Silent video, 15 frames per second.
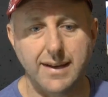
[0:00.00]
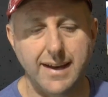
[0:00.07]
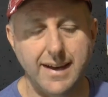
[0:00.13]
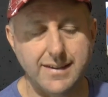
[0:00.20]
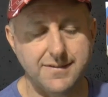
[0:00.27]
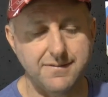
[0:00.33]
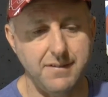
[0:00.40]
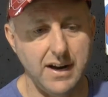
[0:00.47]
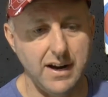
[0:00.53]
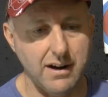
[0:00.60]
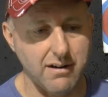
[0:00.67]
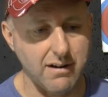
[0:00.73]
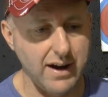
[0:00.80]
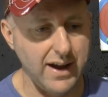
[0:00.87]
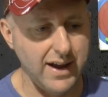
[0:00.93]
as
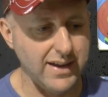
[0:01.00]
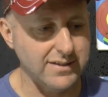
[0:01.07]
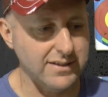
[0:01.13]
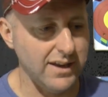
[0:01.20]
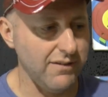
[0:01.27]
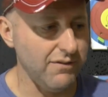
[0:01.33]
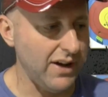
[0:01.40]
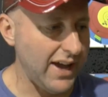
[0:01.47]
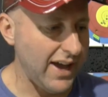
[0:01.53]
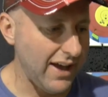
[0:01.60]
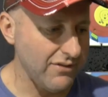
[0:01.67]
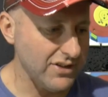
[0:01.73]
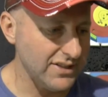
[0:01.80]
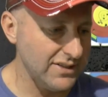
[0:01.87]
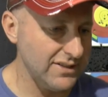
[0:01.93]
far as if I
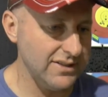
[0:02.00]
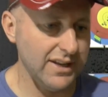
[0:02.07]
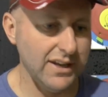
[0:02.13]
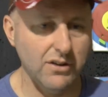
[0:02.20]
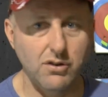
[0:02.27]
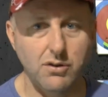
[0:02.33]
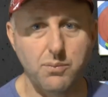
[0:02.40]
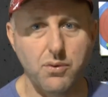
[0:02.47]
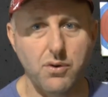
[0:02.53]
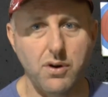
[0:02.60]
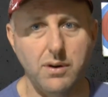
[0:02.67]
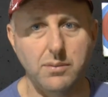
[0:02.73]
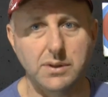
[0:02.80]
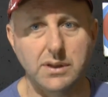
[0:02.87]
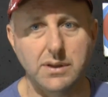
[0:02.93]
have a single
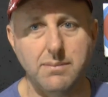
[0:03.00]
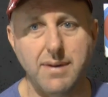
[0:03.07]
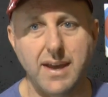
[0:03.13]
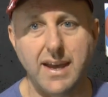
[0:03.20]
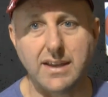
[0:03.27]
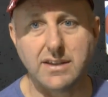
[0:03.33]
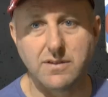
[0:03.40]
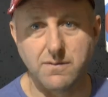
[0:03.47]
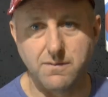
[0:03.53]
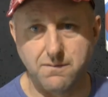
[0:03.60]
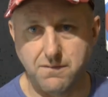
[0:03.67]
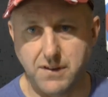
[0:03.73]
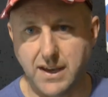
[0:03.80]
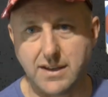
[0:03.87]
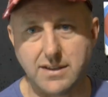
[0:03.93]
problem, it's
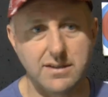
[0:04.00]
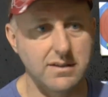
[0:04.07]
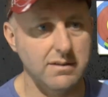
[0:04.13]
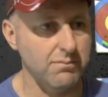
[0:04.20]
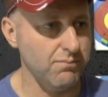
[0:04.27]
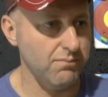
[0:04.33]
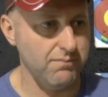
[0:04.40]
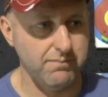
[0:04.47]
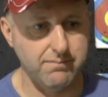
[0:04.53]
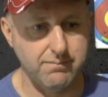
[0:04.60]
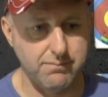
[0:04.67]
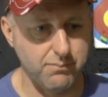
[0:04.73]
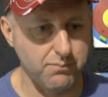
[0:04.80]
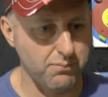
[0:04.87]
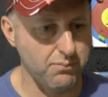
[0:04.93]
fixed,
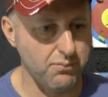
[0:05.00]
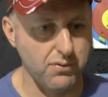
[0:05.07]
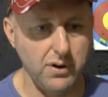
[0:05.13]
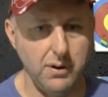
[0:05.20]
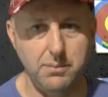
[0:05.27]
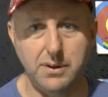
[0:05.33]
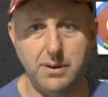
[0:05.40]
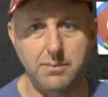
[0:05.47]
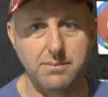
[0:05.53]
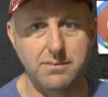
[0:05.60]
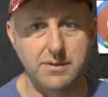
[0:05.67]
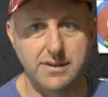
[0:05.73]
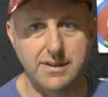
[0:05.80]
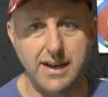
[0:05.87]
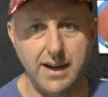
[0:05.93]

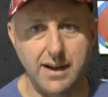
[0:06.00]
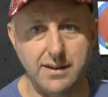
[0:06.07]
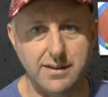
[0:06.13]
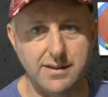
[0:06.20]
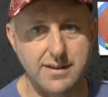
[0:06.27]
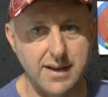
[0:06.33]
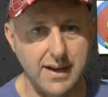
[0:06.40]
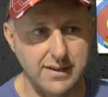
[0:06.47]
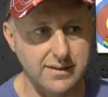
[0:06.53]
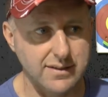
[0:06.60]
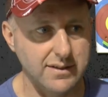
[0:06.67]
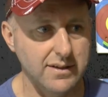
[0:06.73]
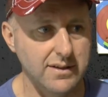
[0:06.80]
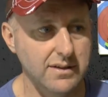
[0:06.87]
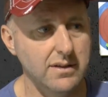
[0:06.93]
problem done,
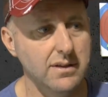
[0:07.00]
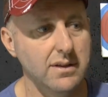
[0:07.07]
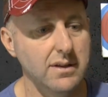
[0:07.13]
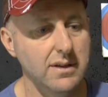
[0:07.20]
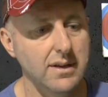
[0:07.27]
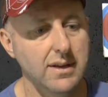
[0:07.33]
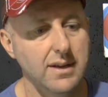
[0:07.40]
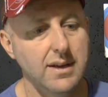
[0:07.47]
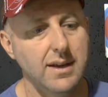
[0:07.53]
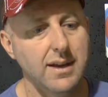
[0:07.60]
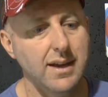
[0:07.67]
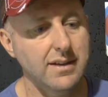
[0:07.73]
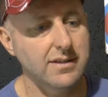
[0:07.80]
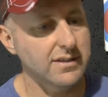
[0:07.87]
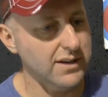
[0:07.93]
dusted,
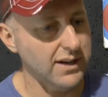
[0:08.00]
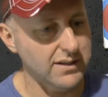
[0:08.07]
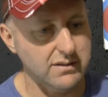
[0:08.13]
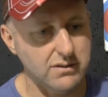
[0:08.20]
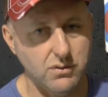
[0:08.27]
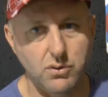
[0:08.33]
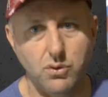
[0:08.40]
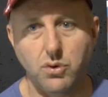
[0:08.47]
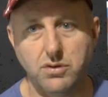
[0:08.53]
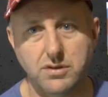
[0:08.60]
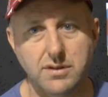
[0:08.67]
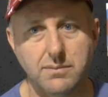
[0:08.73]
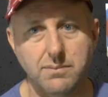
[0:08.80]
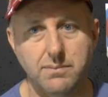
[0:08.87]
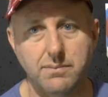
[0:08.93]
it's just
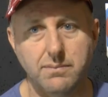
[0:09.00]
awesome.